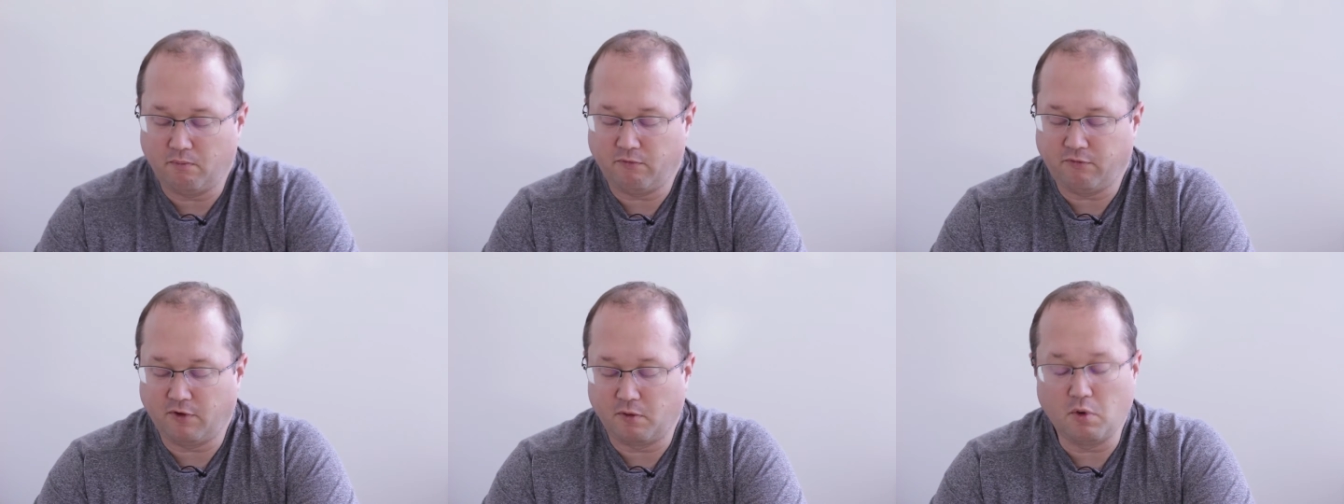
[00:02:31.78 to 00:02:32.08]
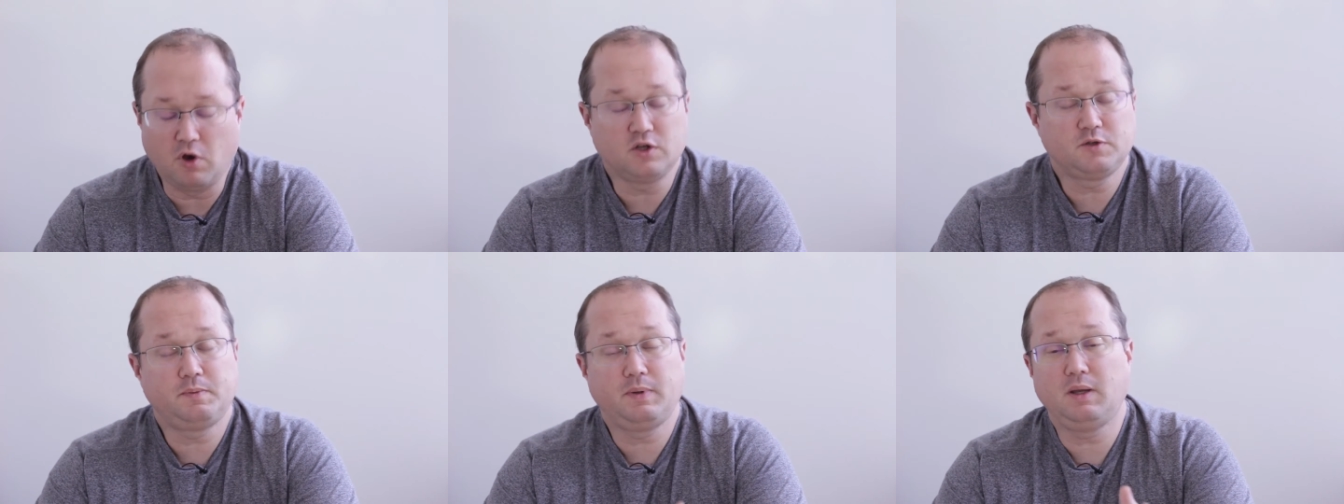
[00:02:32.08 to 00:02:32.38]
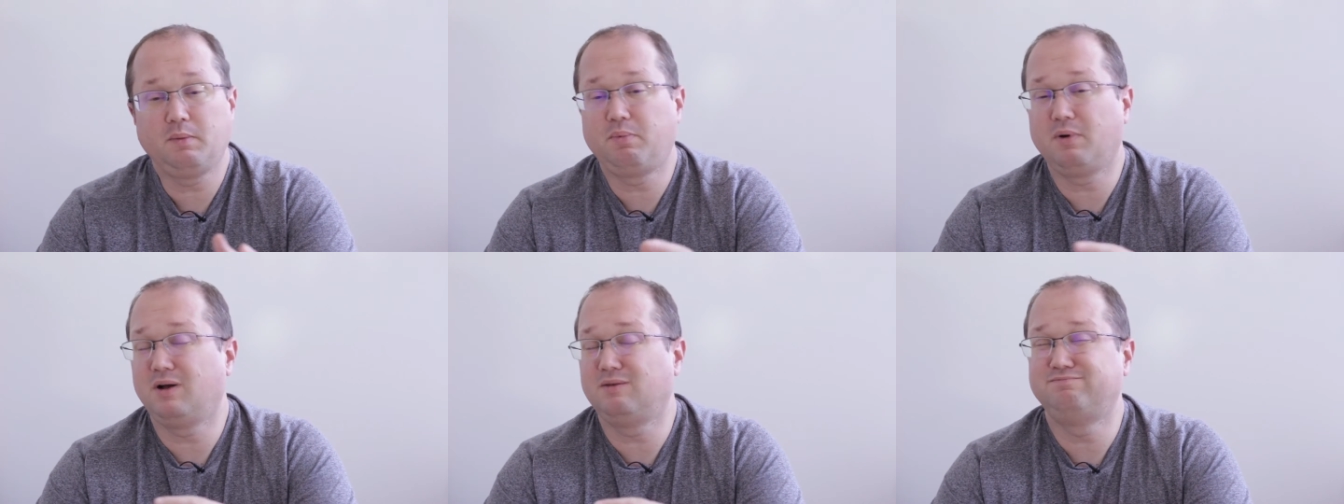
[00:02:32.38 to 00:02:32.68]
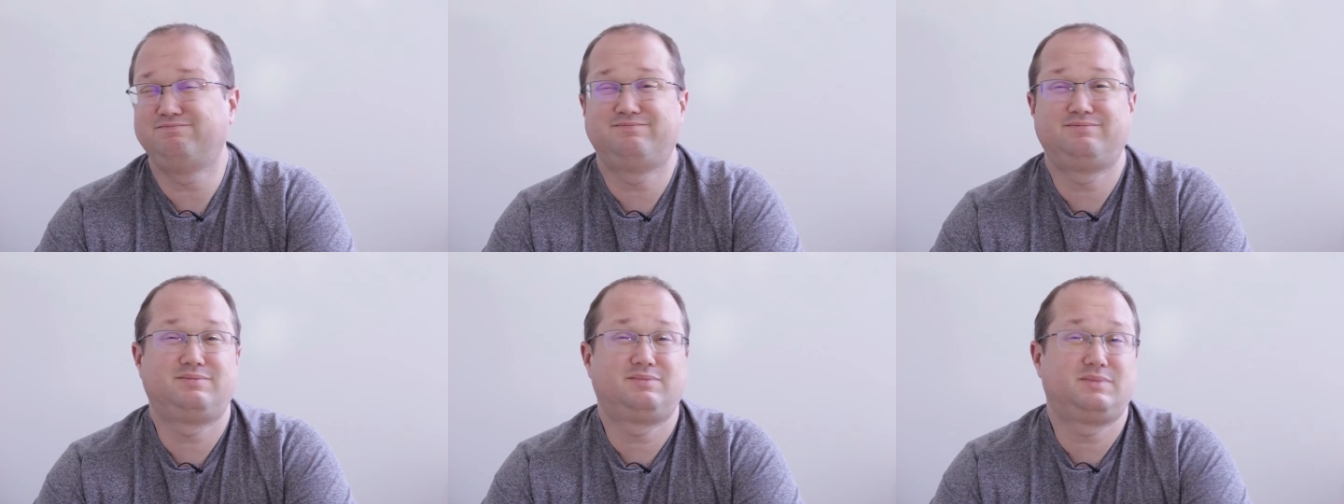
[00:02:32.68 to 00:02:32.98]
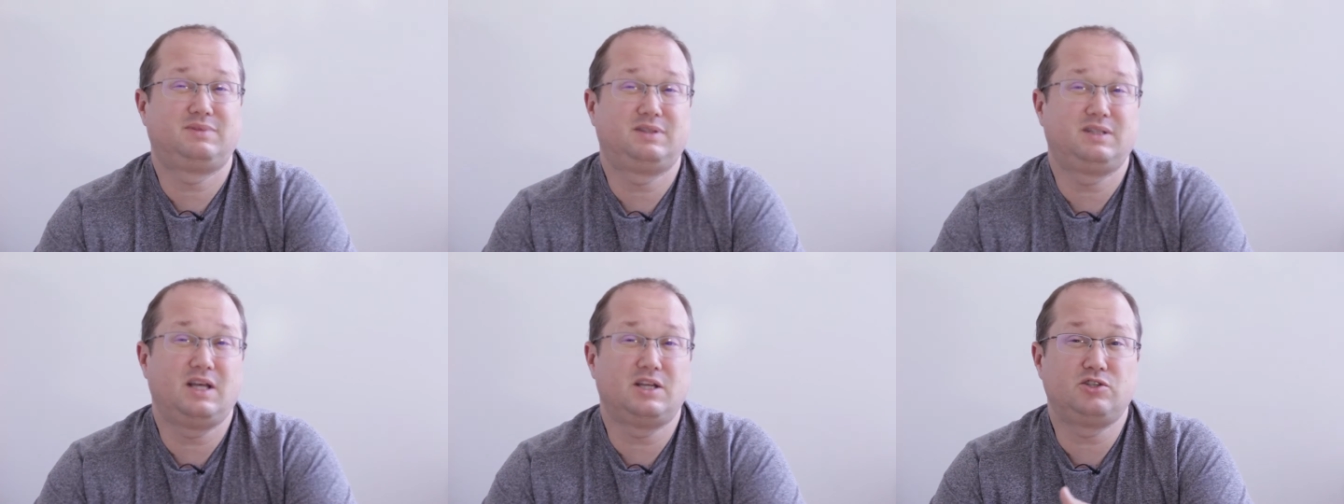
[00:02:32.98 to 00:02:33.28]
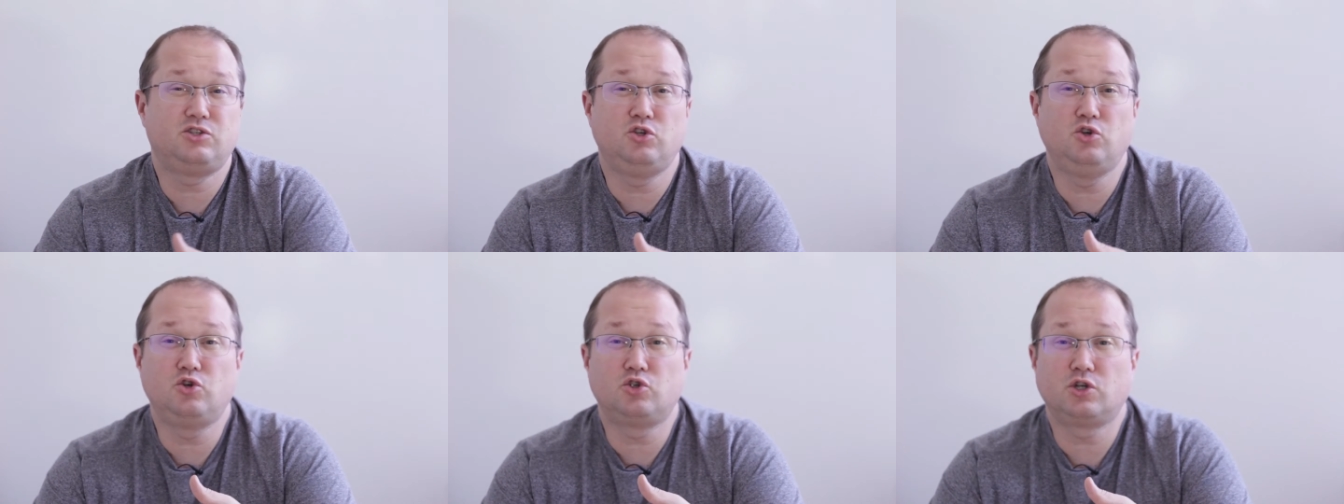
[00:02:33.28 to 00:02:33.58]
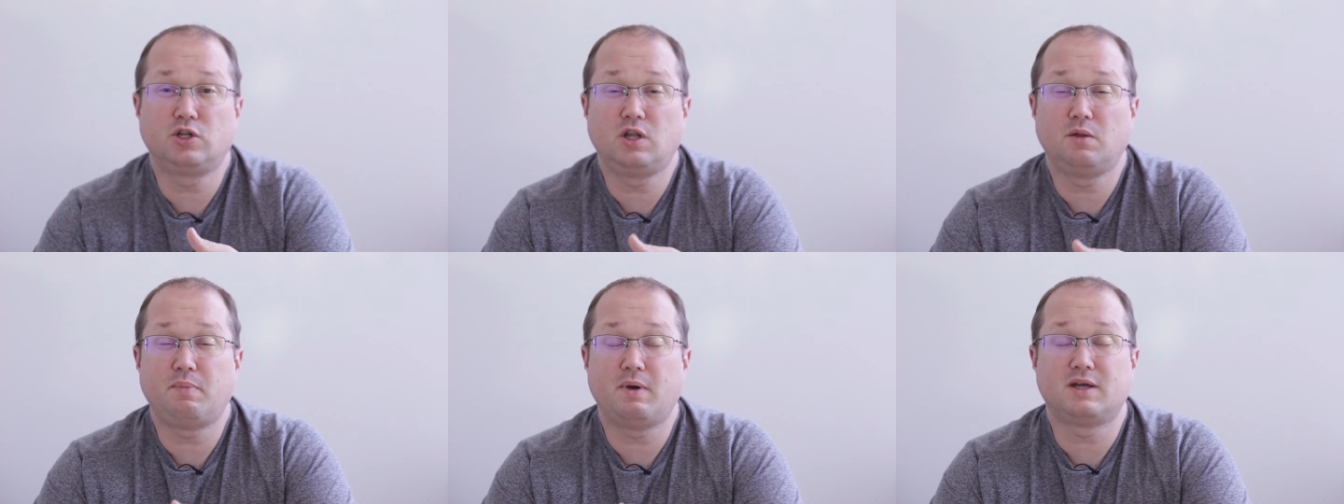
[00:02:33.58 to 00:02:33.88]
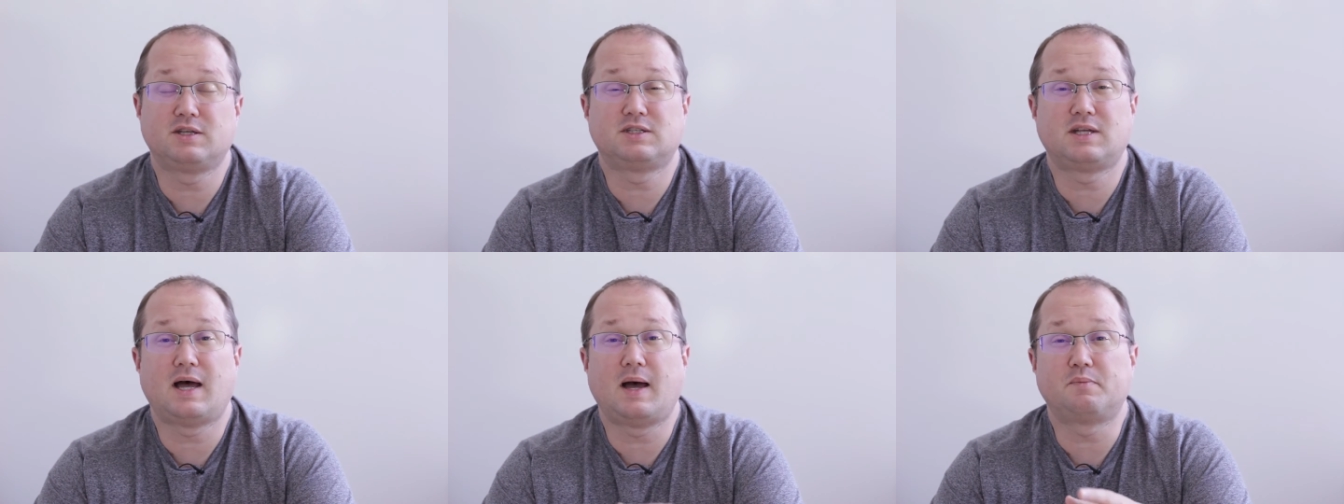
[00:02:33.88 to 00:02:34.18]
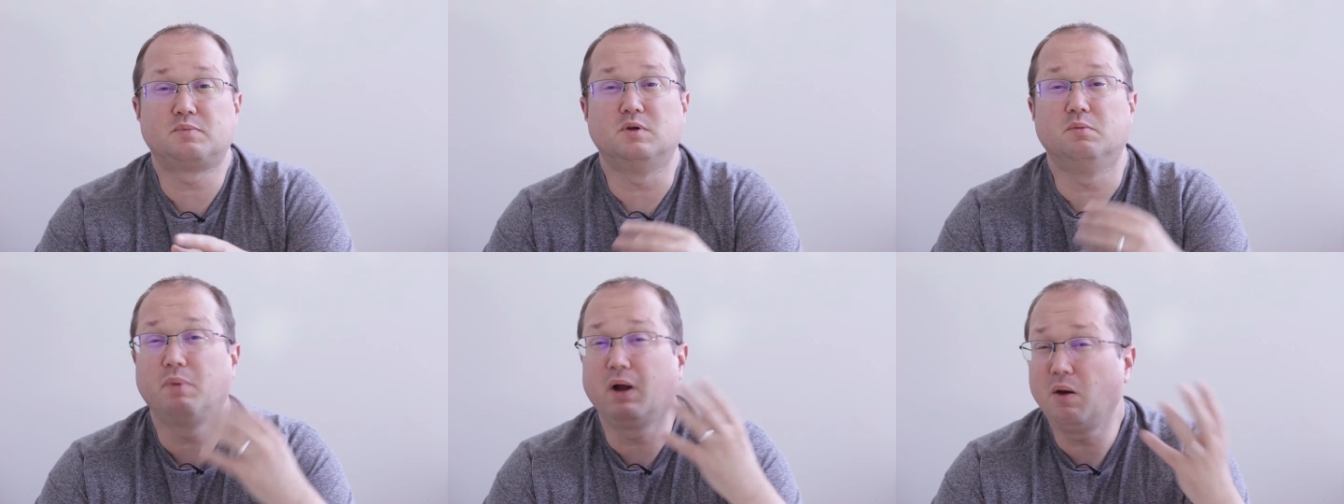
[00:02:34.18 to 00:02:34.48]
for most people, that's usually the best option.